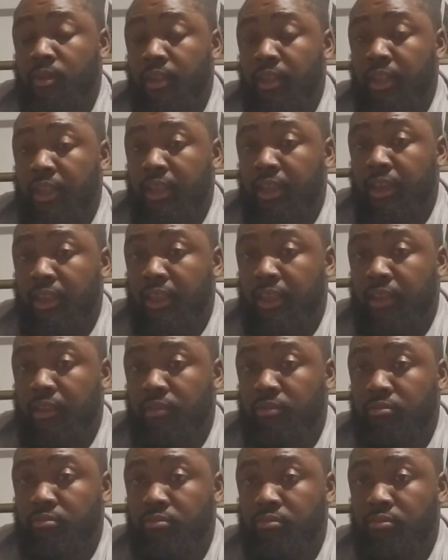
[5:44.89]
and
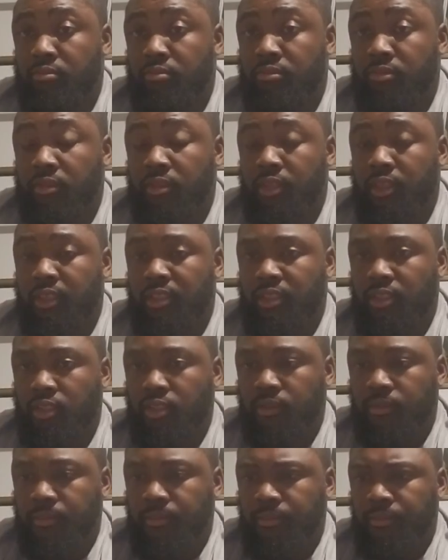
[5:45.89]
then nothing.
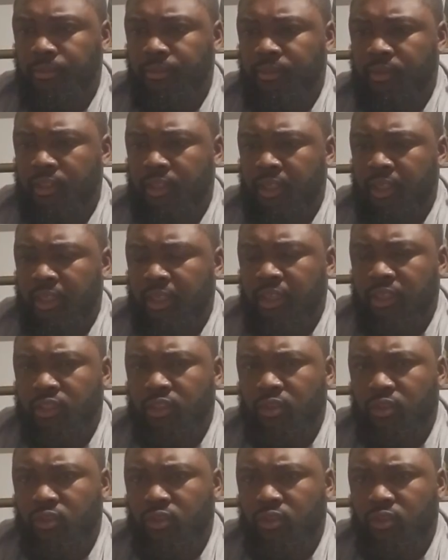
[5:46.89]
So